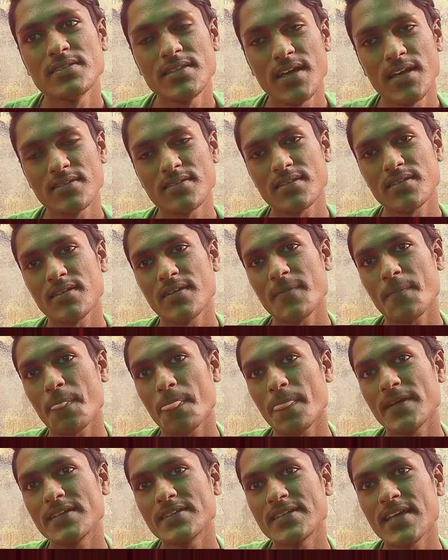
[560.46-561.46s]
that
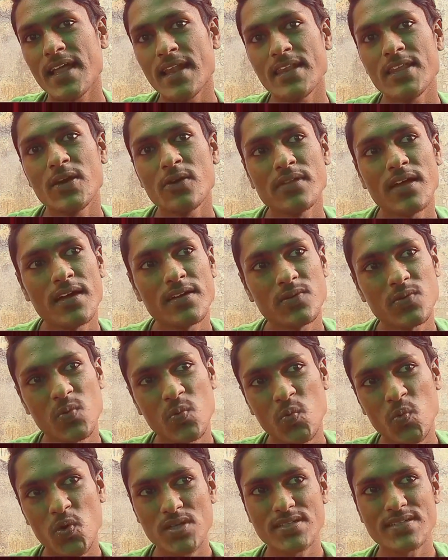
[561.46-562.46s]
tell you that
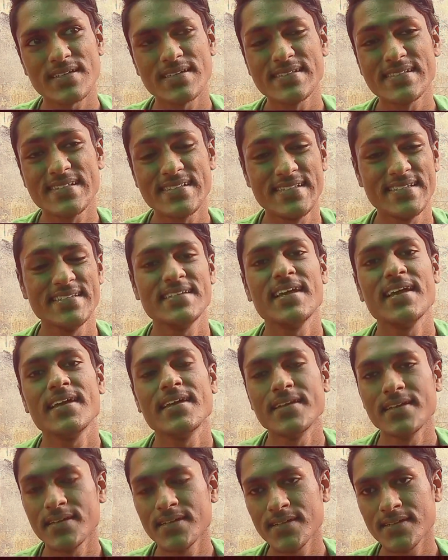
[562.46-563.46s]
what
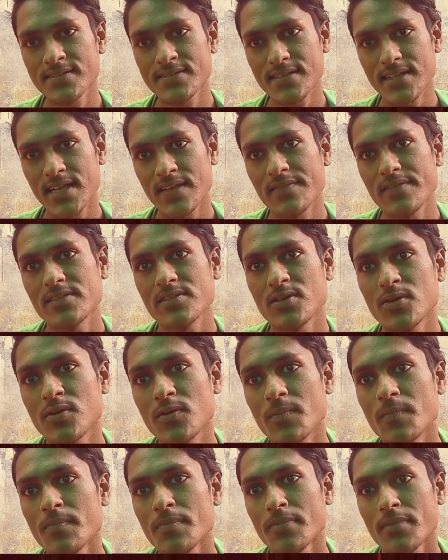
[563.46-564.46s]
CA is, even
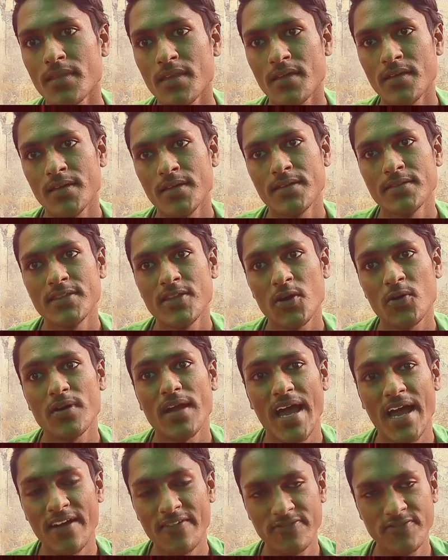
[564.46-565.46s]
though they
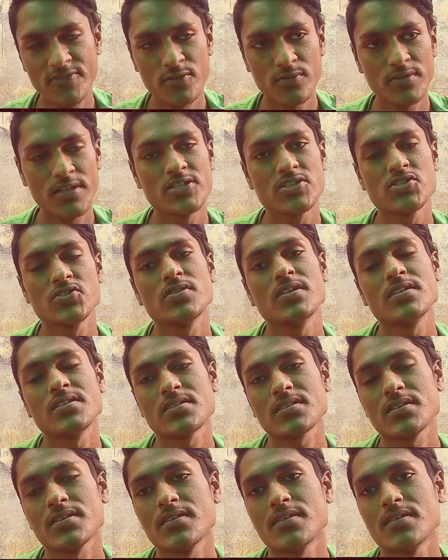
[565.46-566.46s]
don't have to, they shouldn't,
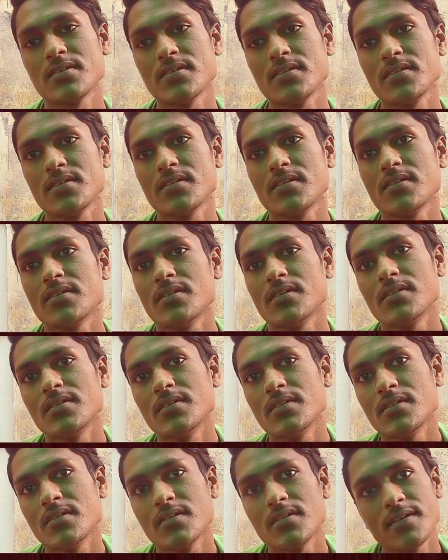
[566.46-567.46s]

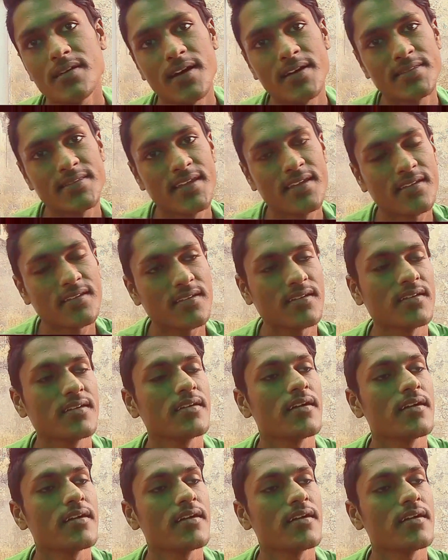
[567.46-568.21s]
I think.